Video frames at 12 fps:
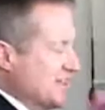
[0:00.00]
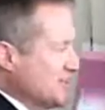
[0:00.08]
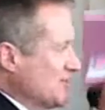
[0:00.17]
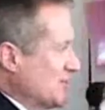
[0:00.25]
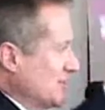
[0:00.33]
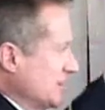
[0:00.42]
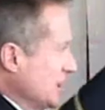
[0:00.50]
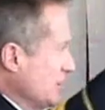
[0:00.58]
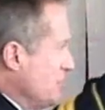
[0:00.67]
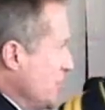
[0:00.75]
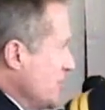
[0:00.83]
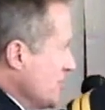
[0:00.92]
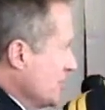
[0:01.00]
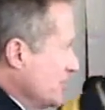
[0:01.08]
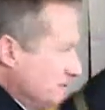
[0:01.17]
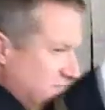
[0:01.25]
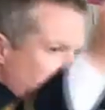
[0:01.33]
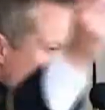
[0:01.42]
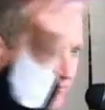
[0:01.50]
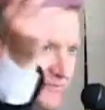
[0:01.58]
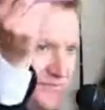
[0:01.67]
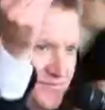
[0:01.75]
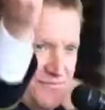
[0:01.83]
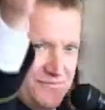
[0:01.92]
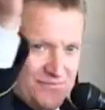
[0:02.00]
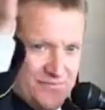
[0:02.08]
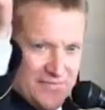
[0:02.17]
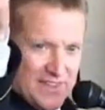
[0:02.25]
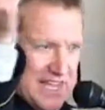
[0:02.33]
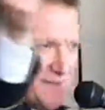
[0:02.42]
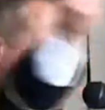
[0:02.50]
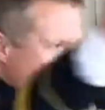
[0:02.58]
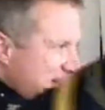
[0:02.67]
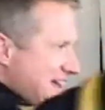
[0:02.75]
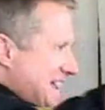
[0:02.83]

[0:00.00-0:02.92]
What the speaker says: This little book in my